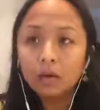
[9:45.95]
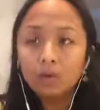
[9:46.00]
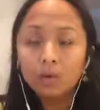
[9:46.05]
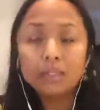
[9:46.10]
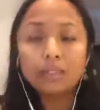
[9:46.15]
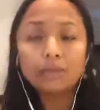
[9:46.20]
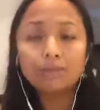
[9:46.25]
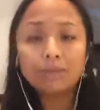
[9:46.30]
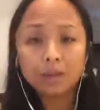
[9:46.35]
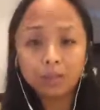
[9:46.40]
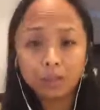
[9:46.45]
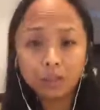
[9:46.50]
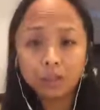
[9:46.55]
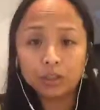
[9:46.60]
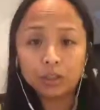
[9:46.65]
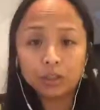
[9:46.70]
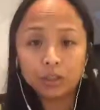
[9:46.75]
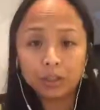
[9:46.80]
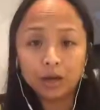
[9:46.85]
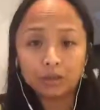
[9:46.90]
We spend
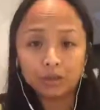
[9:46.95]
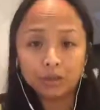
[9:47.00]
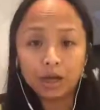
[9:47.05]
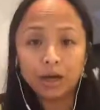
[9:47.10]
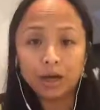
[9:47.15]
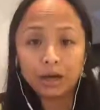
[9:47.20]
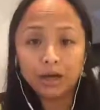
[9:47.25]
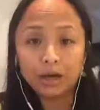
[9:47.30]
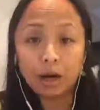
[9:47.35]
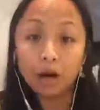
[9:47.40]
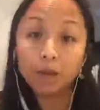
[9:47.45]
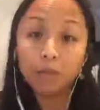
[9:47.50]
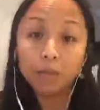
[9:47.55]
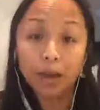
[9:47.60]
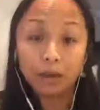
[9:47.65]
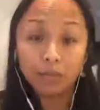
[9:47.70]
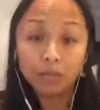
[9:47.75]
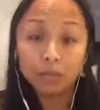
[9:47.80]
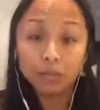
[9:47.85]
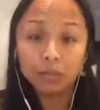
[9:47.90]
majority of time in our
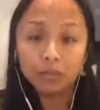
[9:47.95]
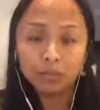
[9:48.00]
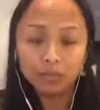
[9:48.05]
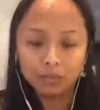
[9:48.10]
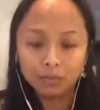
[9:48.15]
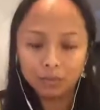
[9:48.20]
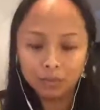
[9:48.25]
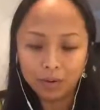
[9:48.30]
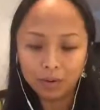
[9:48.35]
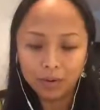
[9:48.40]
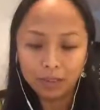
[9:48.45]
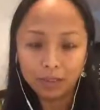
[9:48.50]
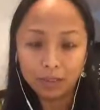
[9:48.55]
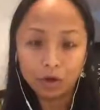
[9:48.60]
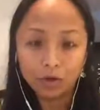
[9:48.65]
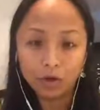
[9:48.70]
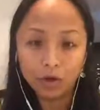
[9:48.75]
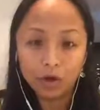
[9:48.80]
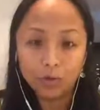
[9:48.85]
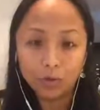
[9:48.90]
bedroom. We probably
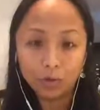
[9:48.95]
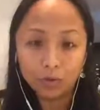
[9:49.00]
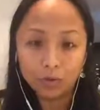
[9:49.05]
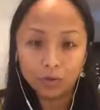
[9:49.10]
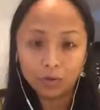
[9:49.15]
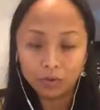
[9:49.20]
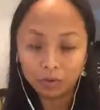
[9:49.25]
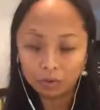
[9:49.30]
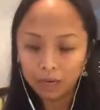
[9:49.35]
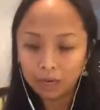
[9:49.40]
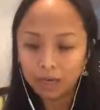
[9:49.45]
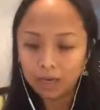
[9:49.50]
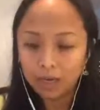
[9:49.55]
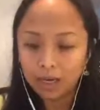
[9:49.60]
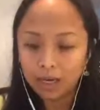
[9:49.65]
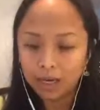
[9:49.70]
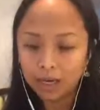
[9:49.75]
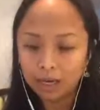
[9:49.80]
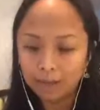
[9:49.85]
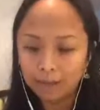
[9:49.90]
don't know, but we do.
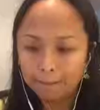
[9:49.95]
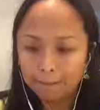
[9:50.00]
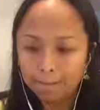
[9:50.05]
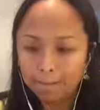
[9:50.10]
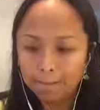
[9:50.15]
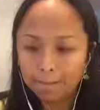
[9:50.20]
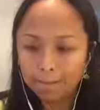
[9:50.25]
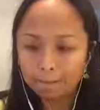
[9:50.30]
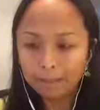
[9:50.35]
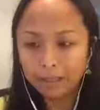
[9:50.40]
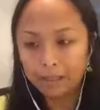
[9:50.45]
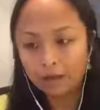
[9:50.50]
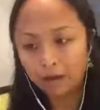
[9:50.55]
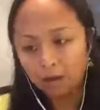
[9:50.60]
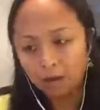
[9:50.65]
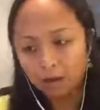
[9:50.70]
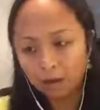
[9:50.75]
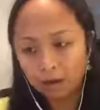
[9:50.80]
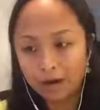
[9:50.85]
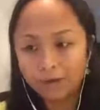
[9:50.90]
You
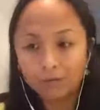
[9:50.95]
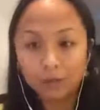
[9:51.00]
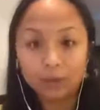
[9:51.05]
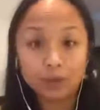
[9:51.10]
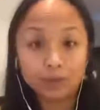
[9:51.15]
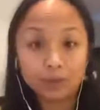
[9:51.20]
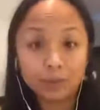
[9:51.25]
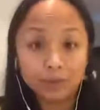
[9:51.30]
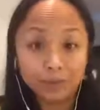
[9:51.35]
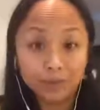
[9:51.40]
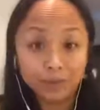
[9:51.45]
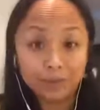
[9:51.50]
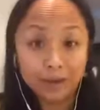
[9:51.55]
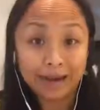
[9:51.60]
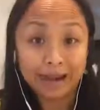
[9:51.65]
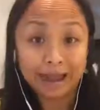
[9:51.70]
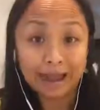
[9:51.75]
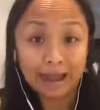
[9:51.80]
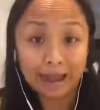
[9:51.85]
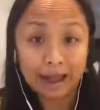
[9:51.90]
know, average people
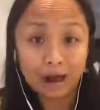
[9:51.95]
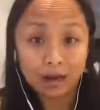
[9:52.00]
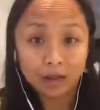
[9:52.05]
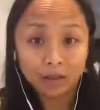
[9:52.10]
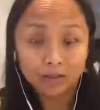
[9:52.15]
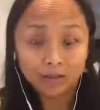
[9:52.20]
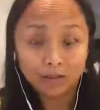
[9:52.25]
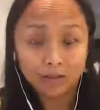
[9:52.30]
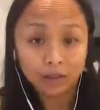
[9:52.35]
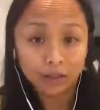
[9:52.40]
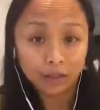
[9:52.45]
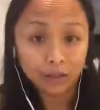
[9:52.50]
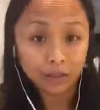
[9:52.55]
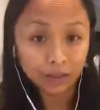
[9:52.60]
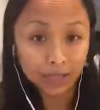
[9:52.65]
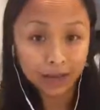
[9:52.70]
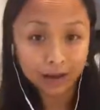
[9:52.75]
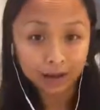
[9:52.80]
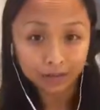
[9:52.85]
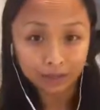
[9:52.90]
spend 8 hours
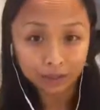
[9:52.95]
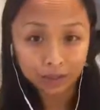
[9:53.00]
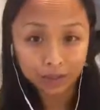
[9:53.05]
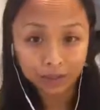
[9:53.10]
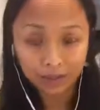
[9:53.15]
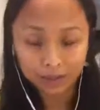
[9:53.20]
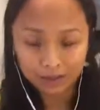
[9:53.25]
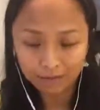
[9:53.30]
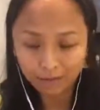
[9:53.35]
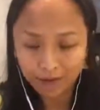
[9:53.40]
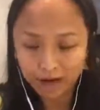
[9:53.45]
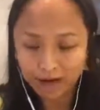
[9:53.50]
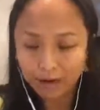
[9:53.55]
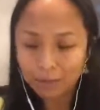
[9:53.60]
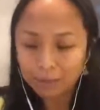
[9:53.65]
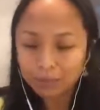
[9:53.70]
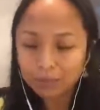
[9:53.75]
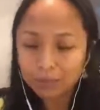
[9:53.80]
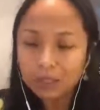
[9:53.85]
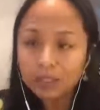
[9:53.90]
because they have to sleep,
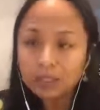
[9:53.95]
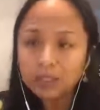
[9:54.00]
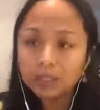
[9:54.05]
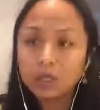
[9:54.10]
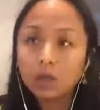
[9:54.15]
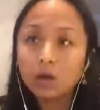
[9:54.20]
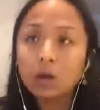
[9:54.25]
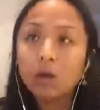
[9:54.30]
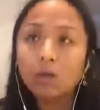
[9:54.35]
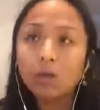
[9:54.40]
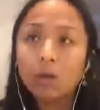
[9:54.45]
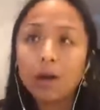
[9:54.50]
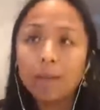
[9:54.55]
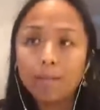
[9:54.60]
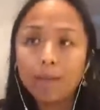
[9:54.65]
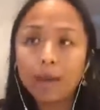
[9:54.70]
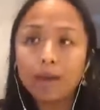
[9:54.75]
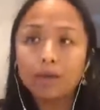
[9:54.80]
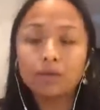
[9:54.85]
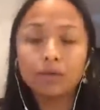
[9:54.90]
right? So
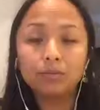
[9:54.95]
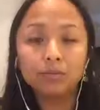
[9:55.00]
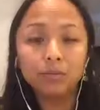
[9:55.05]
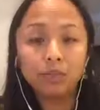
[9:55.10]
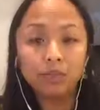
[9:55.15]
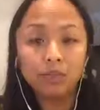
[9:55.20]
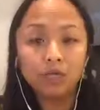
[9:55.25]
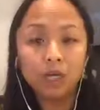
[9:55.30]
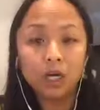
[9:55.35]
what bedroom